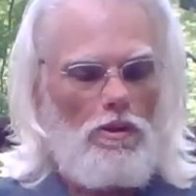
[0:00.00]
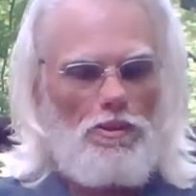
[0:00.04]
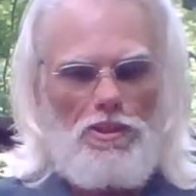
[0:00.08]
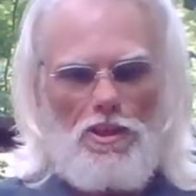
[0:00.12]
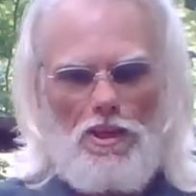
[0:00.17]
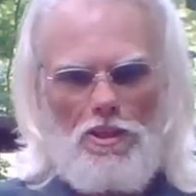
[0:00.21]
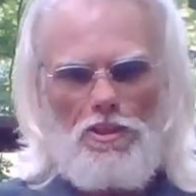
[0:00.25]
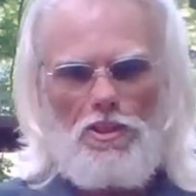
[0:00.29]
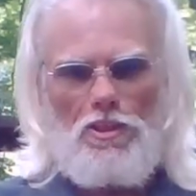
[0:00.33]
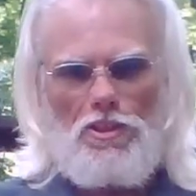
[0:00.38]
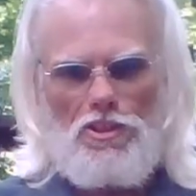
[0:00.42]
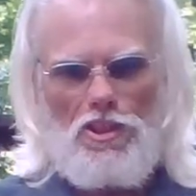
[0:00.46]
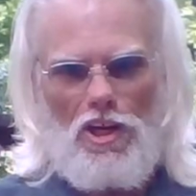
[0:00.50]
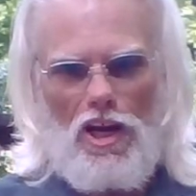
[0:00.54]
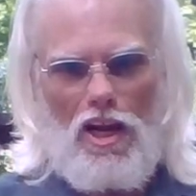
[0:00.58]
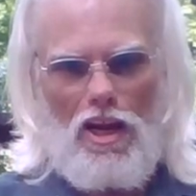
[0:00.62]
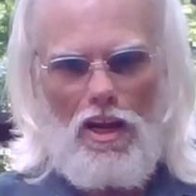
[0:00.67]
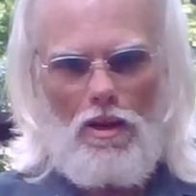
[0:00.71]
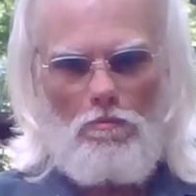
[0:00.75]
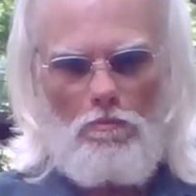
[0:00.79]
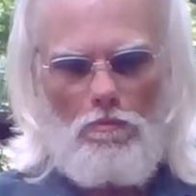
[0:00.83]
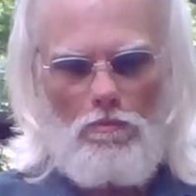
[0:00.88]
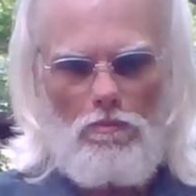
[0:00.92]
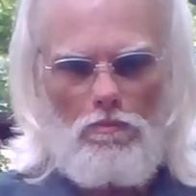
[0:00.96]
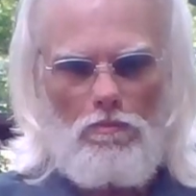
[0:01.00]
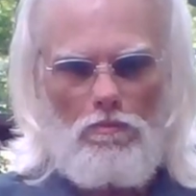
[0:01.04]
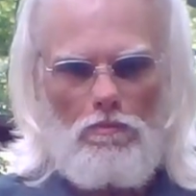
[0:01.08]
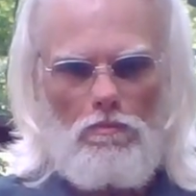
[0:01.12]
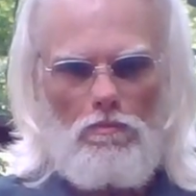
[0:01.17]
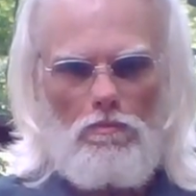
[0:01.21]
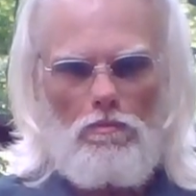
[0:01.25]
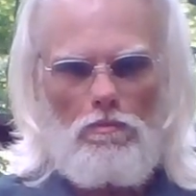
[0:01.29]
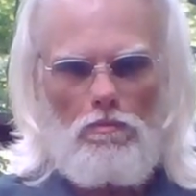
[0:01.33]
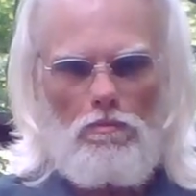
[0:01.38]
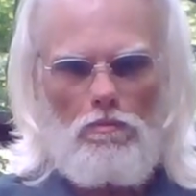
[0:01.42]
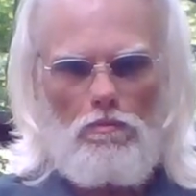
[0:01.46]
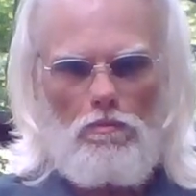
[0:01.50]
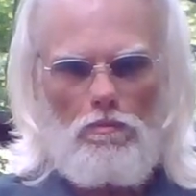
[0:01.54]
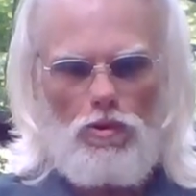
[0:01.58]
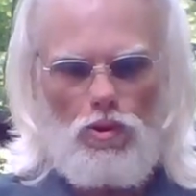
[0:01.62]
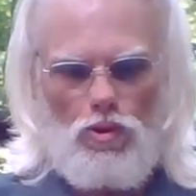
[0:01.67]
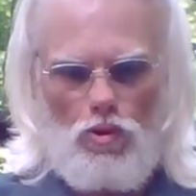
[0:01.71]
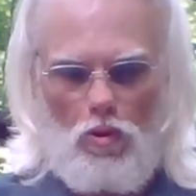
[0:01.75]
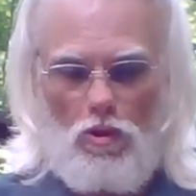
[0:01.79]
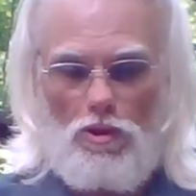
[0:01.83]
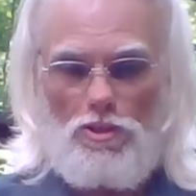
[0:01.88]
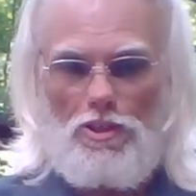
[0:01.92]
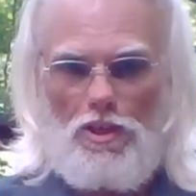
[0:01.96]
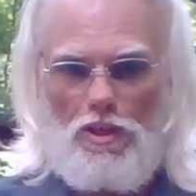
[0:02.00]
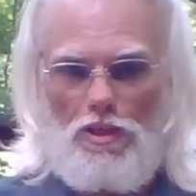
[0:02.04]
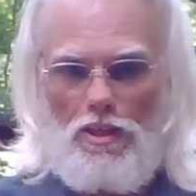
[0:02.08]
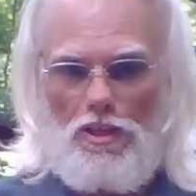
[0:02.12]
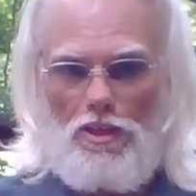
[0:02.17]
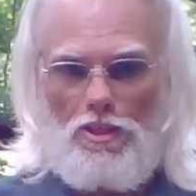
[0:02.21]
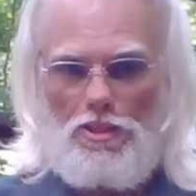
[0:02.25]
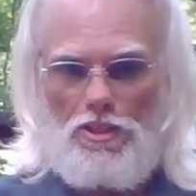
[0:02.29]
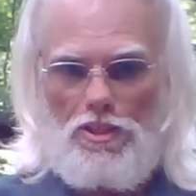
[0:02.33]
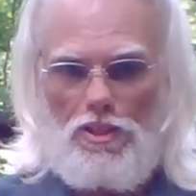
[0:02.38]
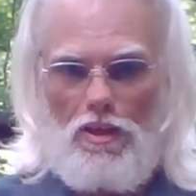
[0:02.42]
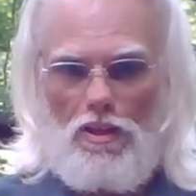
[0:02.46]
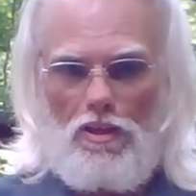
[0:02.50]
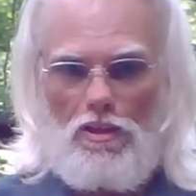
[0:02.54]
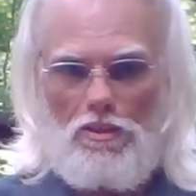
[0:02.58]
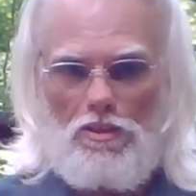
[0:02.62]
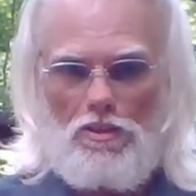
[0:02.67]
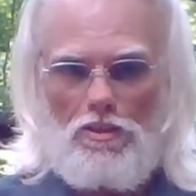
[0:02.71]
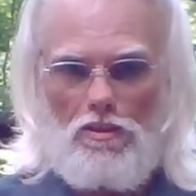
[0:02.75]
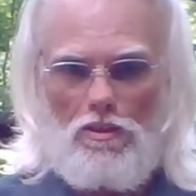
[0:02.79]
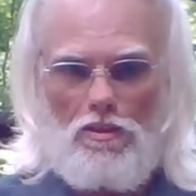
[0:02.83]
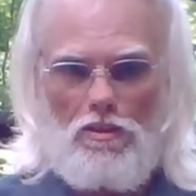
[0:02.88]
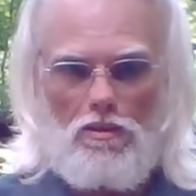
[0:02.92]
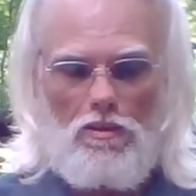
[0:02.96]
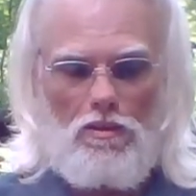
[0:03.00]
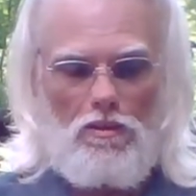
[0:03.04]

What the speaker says: Take your time torching these things